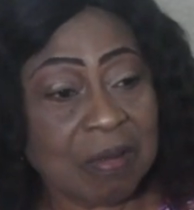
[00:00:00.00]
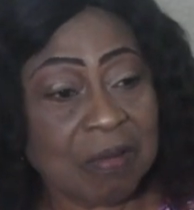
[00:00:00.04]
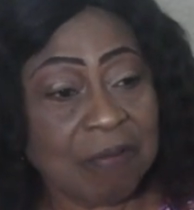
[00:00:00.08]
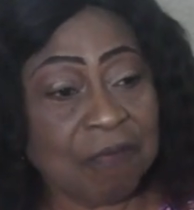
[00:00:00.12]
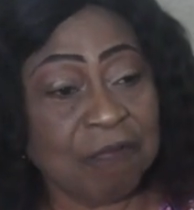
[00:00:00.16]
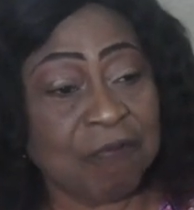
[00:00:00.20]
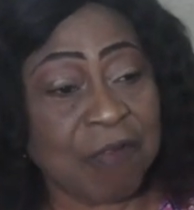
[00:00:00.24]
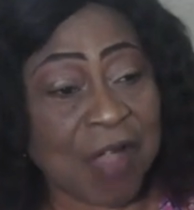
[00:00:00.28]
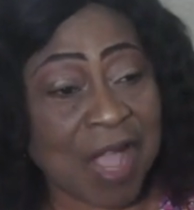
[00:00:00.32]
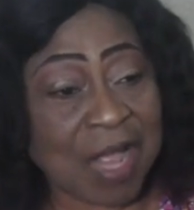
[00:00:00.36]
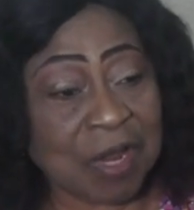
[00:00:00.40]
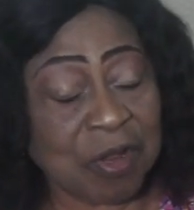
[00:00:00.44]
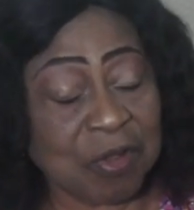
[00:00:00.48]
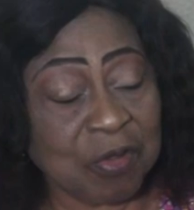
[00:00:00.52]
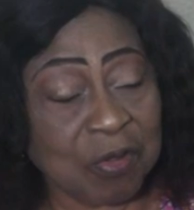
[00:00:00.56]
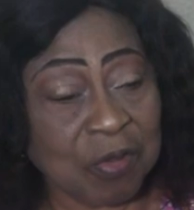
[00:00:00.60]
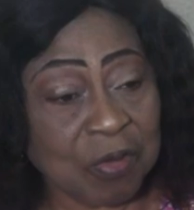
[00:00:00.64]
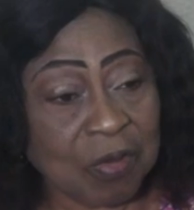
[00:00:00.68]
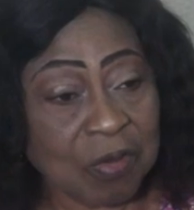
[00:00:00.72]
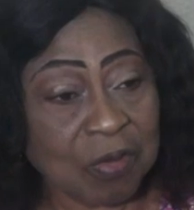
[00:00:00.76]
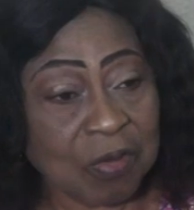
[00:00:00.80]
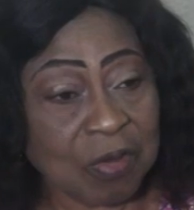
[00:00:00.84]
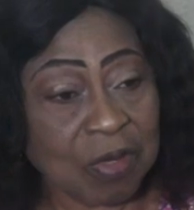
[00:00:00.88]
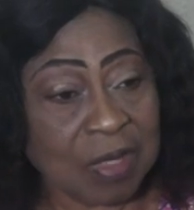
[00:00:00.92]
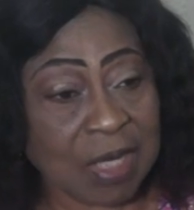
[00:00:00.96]
value
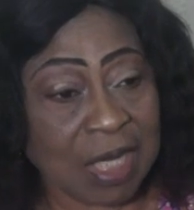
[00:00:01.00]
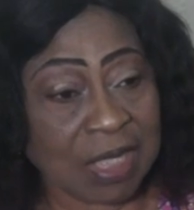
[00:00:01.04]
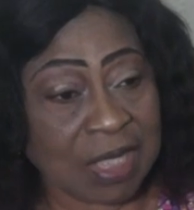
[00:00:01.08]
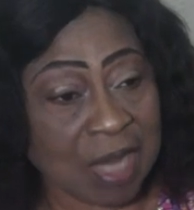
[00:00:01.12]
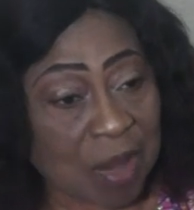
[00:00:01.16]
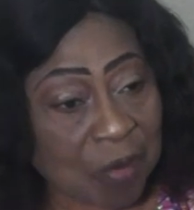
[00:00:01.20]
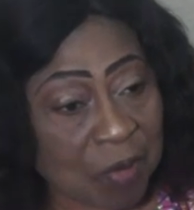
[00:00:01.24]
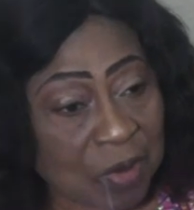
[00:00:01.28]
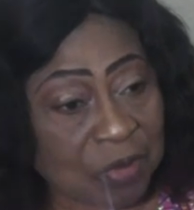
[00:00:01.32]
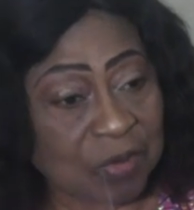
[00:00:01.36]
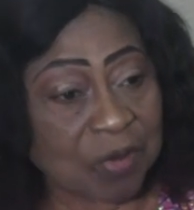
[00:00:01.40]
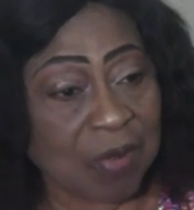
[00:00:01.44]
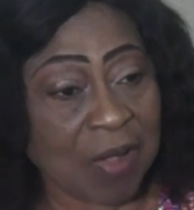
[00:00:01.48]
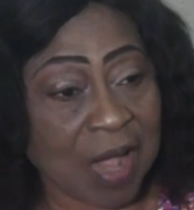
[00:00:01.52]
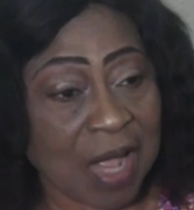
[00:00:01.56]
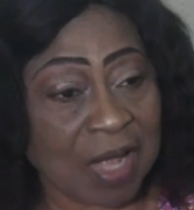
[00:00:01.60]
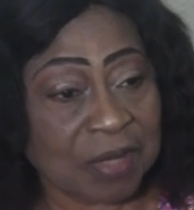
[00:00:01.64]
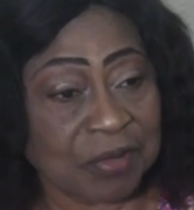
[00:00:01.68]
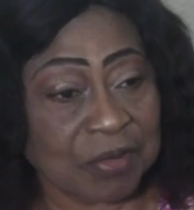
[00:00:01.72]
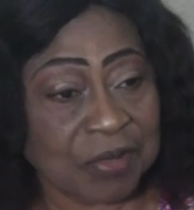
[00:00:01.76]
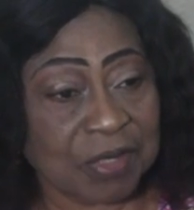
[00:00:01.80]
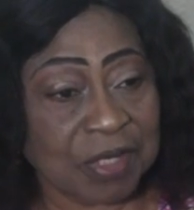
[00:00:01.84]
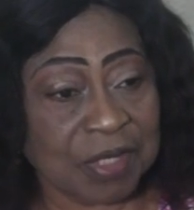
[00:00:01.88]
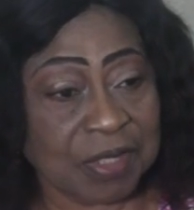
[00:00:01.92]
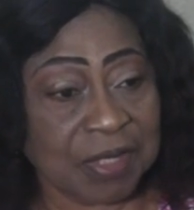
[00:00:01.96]
that I want to
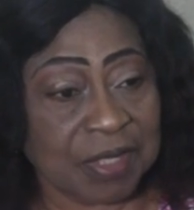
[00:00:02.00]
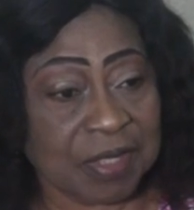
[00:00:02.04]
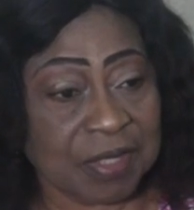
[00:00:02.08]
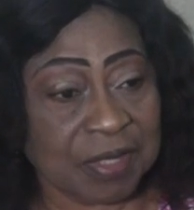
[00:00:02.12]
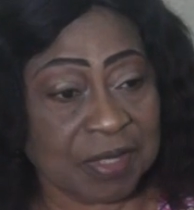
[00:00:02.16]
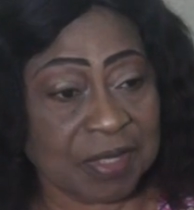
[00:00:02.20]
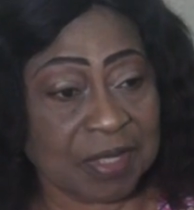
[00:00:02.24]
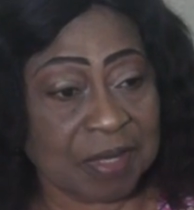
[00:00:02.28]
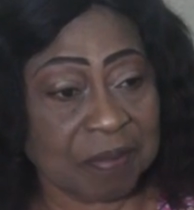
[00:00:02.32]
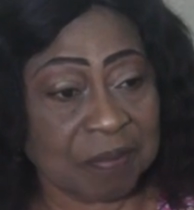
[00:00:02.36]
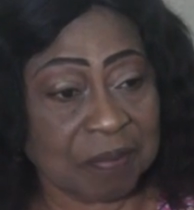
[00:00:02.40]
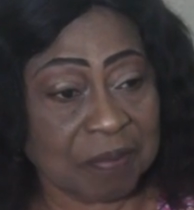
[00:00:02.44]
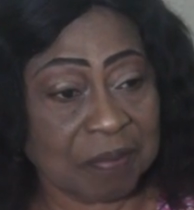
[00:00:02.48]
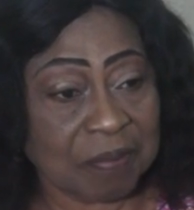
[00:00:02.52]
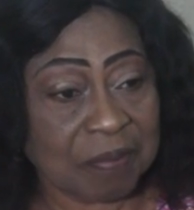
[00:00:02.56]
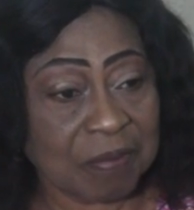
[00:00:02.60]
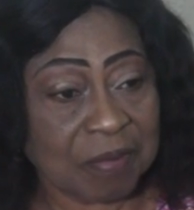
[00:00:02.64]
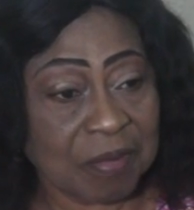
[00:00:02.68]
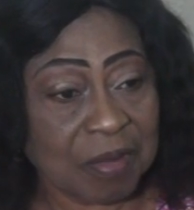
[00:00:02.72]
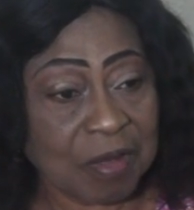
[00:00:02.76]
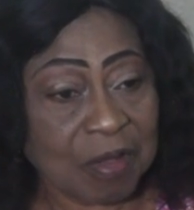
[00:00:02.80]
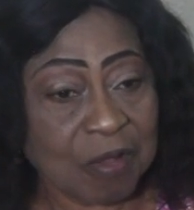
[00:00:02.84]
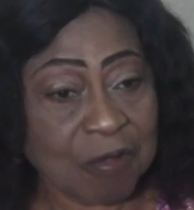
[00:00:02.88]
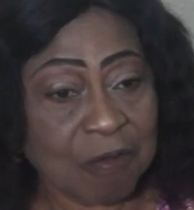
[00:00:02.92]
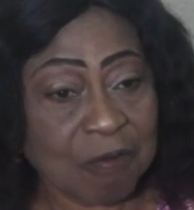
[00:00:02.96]
add to the system
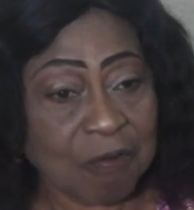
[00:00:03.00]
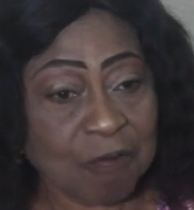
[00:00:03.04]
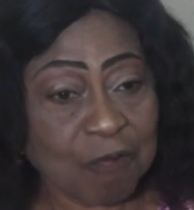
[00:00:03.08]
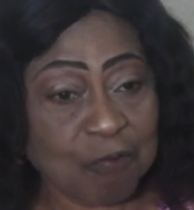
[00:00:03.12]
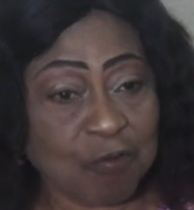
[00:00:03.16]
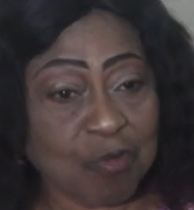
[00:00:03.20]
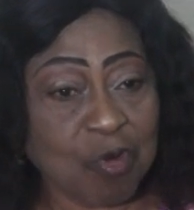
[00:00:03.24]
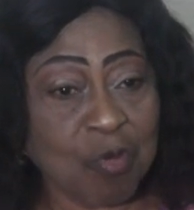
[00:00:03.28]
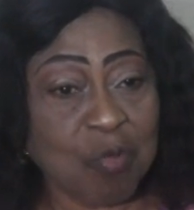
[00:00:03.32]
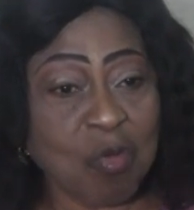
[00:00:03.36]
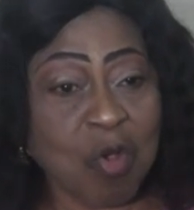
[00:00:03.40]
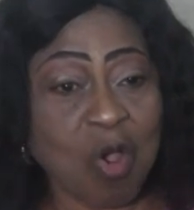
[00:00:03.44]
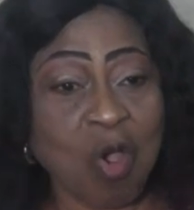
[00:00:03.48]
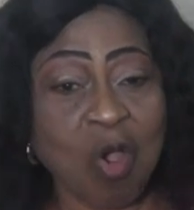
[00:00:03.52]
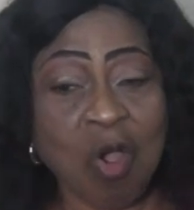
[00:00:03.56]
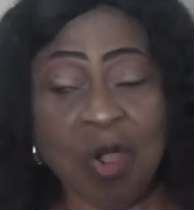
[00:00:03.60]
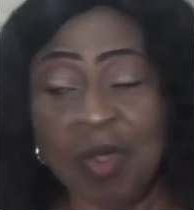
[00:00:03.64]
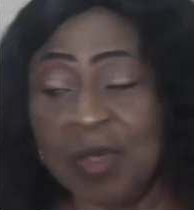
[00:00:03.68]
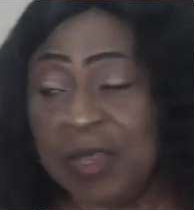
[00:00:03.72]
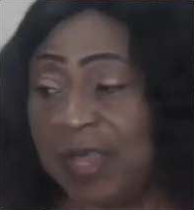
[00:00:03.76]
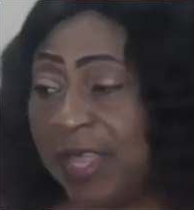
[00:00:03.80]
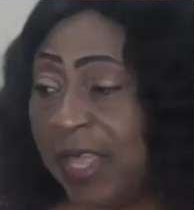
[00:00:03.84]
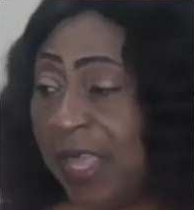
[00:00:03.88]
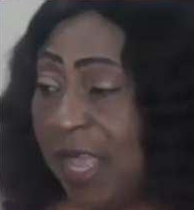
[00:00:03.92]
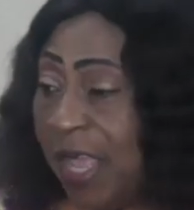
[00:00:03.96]
from
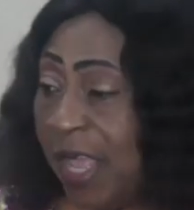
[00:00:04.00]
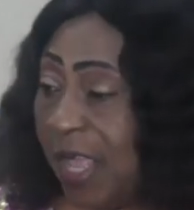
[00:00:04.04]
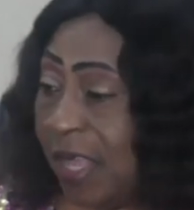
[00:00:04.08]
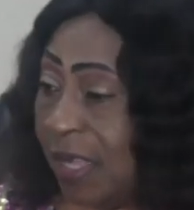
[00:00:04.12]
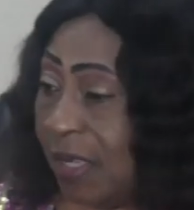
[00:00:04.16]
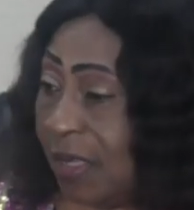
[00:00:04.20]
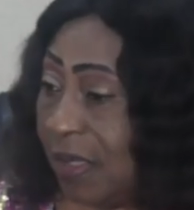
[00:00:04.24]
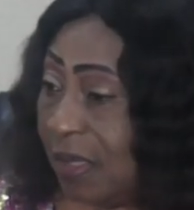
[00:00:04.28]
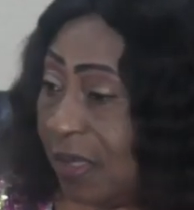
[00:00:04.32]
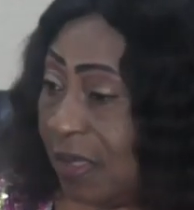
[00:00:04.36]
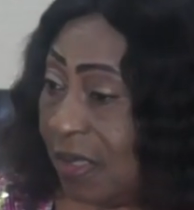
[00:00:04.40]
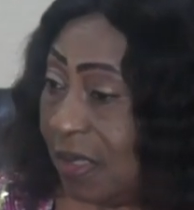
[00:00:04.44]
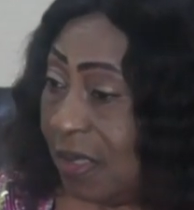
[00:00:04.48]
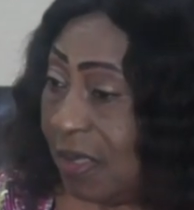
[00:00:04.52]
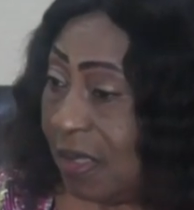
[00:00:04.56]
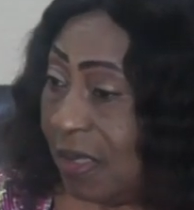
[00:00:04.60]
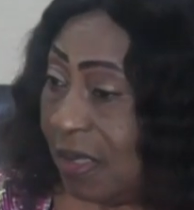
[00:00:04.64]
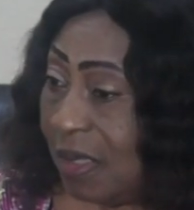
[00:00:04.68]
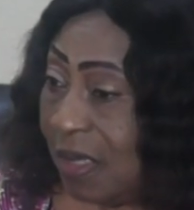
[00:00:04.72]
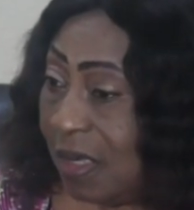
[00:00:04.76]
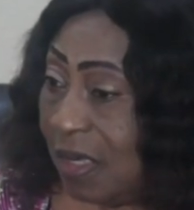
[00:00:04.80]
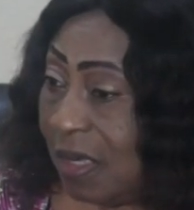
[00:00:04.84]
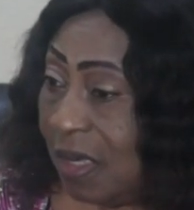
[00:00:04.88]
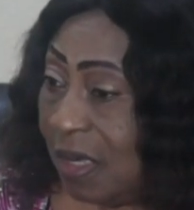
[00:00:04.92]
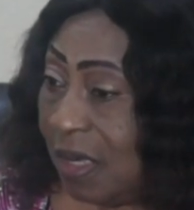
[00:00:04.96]
all the gains
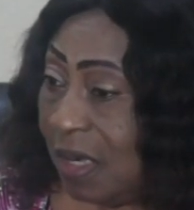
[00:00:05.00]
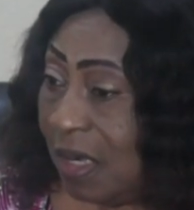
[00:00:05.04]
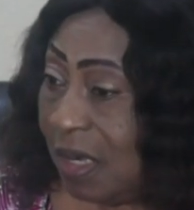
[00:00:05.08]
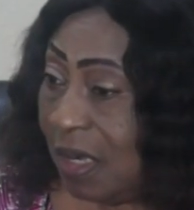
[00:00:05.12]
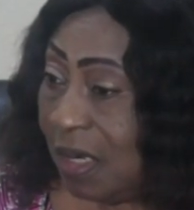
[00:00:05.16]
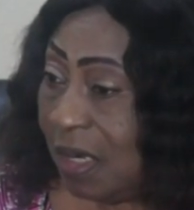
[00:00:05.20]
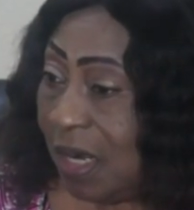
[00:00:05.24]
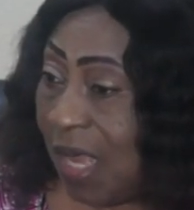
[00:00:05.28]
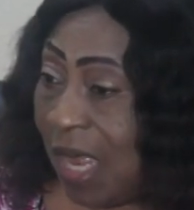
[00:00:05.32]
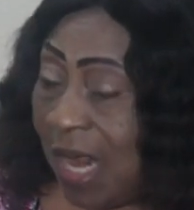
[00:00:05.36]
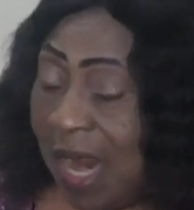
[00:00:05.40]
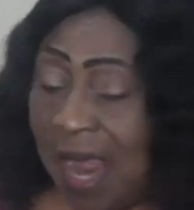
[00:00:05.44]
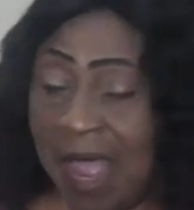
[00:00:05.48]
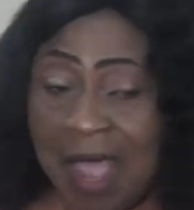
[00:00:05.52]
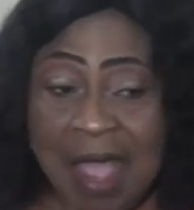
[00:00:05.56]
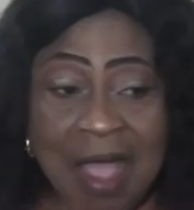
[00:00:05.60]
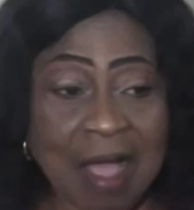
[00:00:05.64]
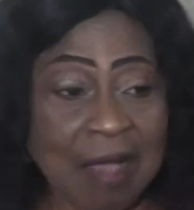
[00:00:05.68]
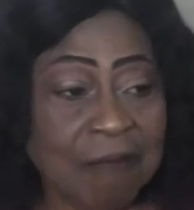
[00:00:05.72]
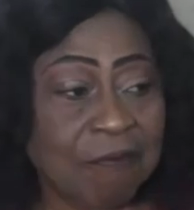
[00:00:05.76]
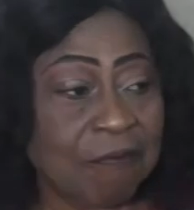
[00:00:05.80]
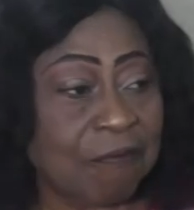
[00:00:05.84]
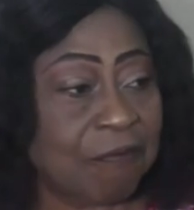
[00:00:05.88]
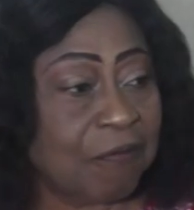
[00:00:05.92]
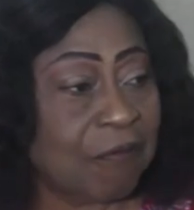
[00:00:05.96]
that I
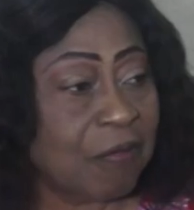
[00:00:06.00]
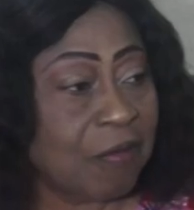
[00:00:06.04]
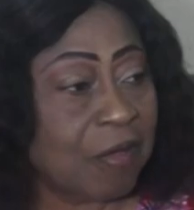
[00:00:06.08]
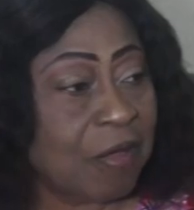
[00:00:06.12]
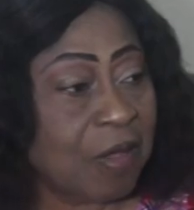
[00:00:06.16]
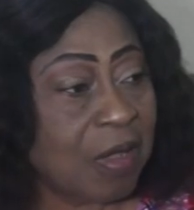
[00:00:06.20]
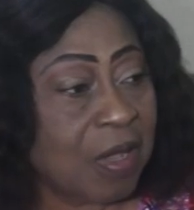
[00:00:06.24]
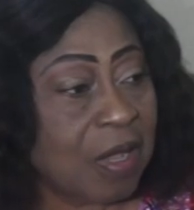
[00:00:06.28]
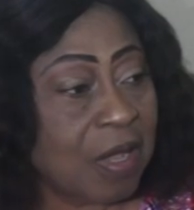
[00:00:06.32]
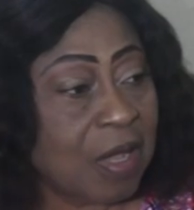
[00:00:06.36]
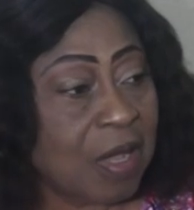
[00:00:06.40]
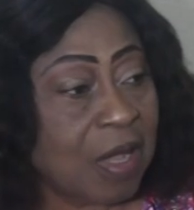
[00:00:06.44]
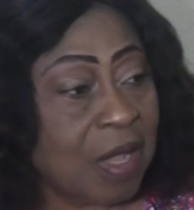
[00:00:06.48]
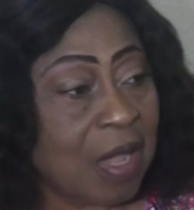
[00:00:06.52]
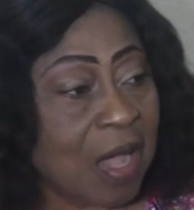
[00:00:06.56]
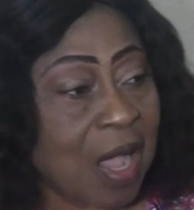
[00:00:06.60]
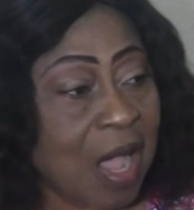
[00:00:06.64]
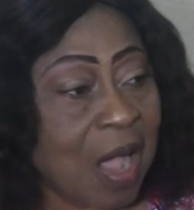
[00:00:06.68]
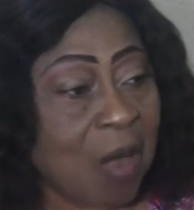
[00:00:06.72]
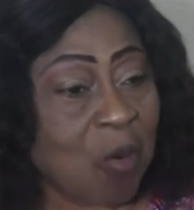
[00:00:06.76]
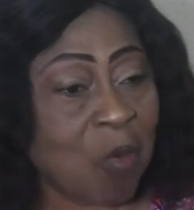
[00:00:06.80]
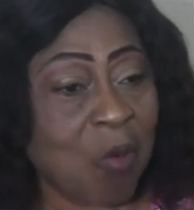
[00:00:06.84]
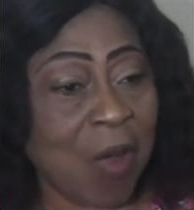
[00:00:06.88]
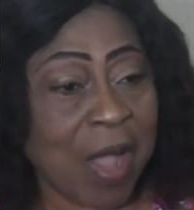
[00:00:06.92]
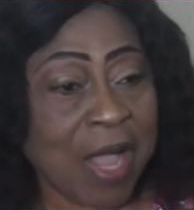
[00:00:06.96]
have
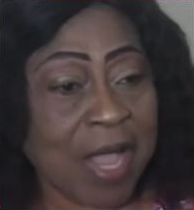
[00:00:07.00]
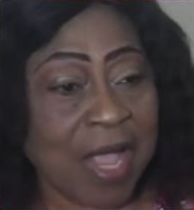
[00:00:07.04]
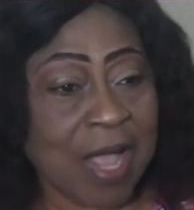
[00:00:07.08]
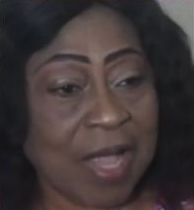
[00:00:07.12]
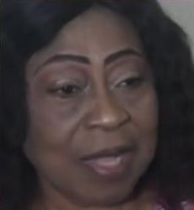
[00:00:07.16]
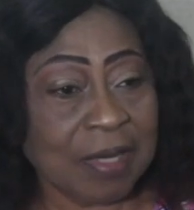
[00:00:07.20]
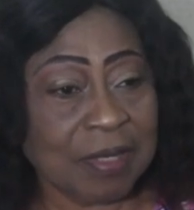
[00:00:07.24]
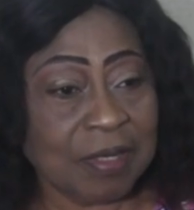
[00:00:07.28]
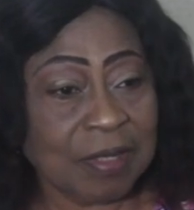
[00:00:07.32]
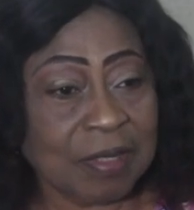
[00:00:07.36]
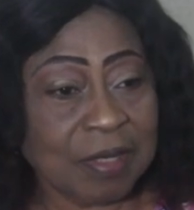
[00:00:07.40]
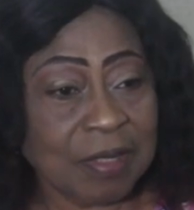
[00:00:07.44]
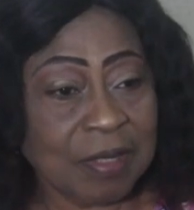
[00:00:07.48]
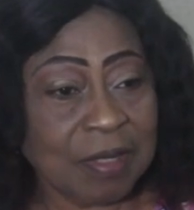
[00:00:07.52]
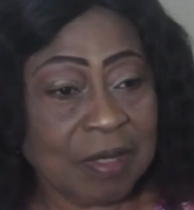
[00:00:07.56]
acquired,